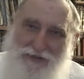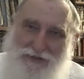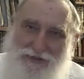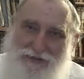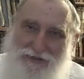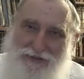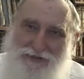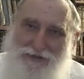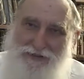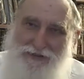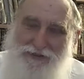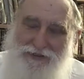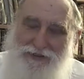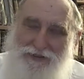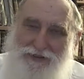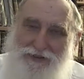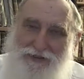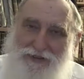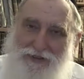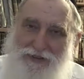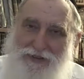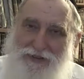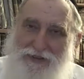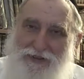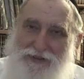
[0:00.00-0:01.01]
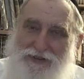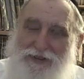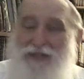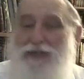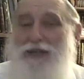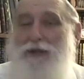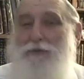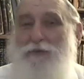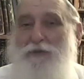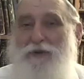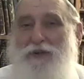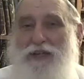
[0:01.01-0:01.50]
else than
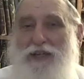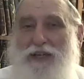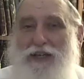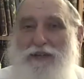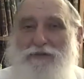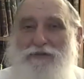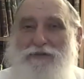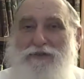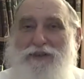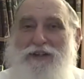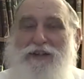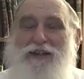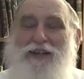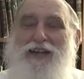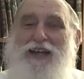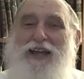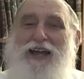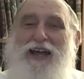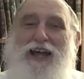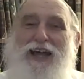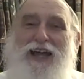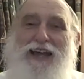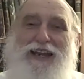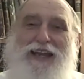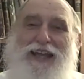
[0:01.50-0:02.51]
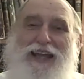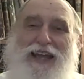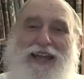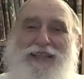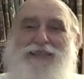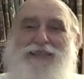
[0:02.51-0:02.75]
I would have had I